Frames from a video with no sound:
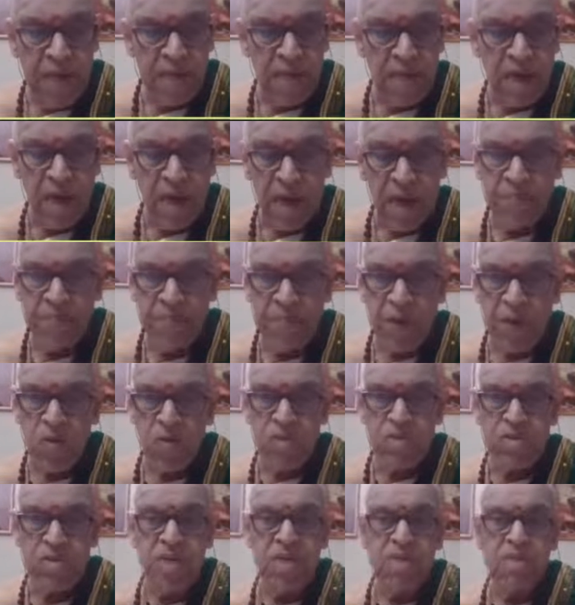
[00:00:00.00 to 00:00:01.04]
Griha.
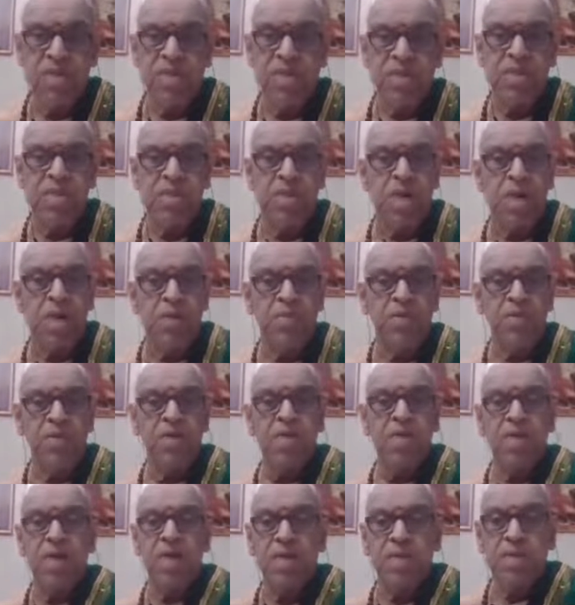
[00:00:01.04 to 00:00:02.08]
Outside the Chintamani
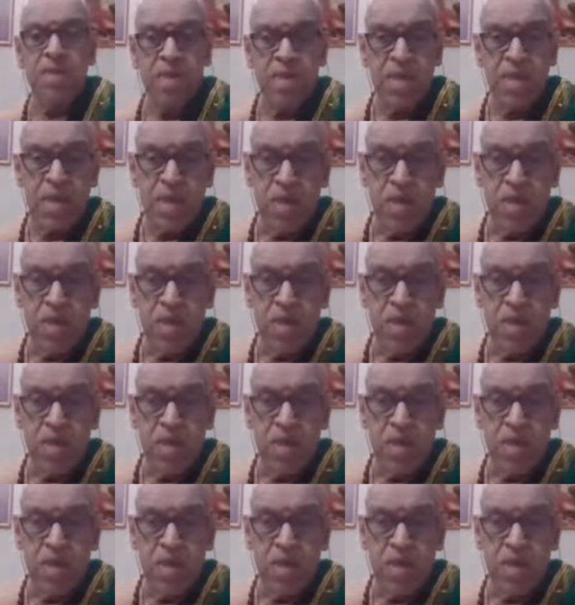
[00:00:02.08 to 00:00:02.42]
Griha, there are